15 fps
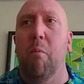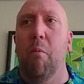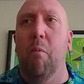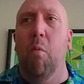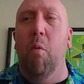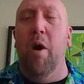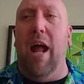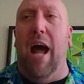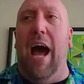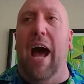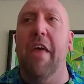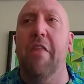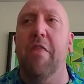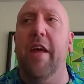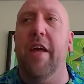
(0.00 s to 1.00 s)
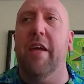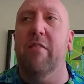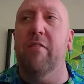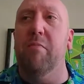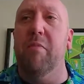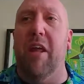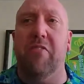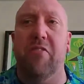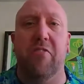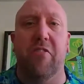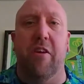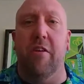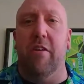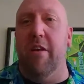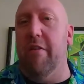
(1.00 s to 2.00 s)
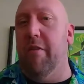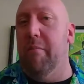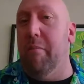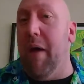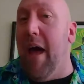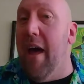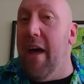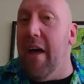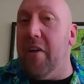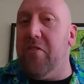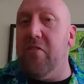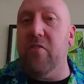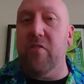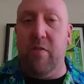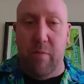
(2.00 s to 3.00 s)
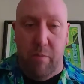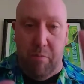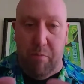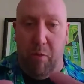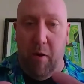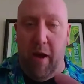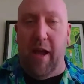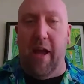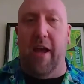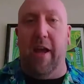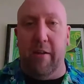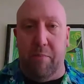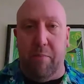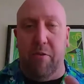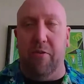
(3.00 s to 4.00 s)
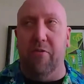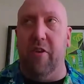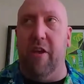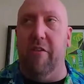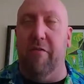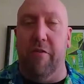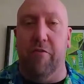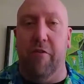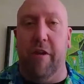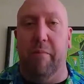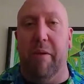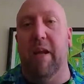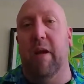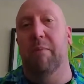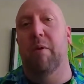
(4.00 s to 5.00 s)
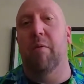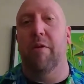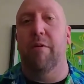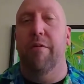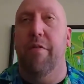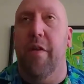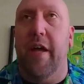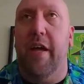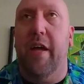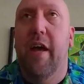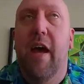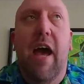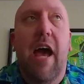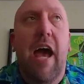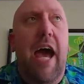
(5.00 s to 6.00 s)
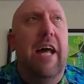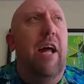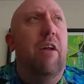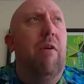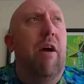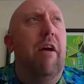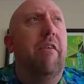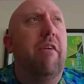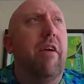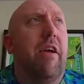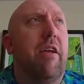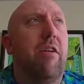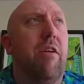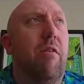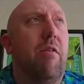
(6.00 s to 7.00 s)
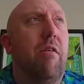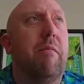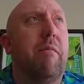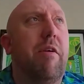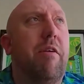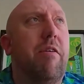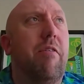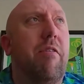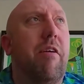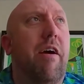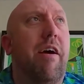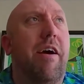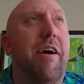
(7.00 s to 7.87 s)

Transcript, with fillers: what I think is necessarily the best brand per se for the drink may not be what you think. And I'd rather, you know, you don't